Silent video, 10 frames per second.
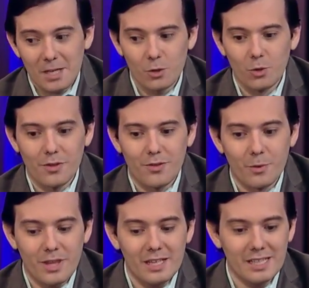I'm not cool with,
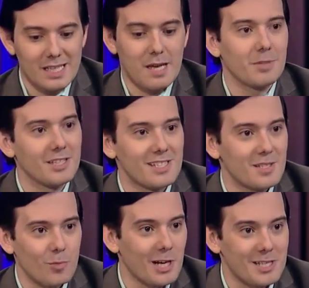with any
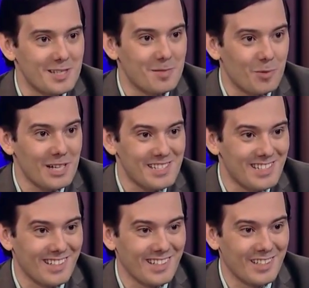communist price price
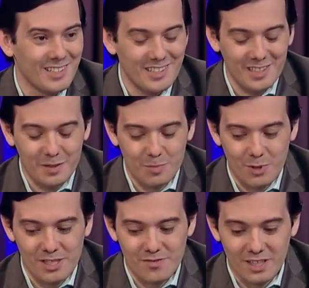uh, uh,
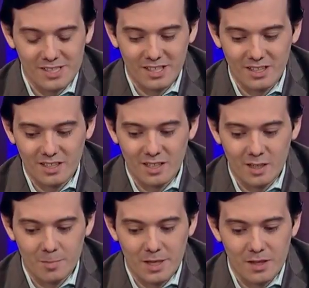price fixing.
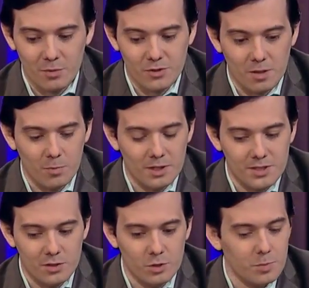Um, I think what Trump
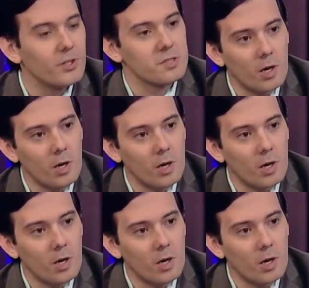wants to do is pretty